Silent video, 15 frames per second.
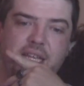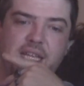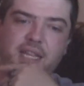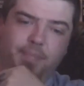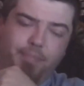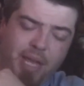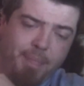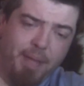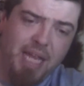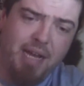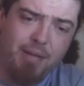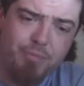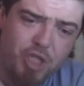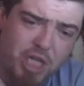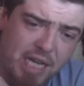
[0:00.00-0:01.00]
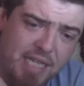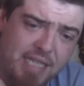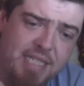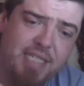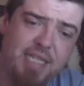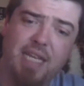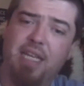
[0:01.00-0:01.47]
Maybe I'm trying to
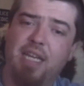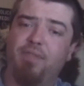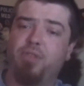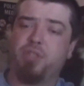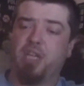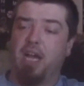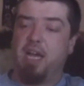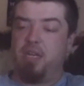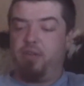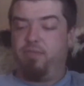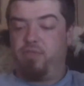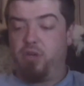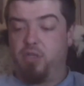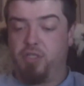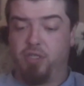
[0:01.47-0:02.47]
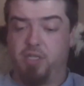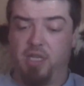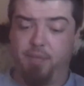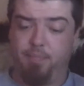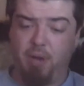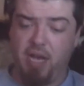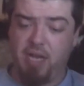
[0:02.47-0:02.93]
decide if there's a hint of custard at the
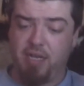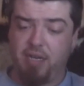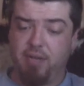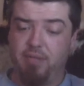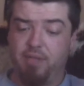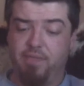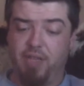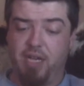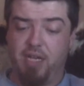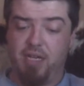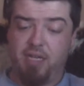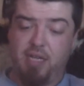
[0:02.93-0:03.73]
background of that.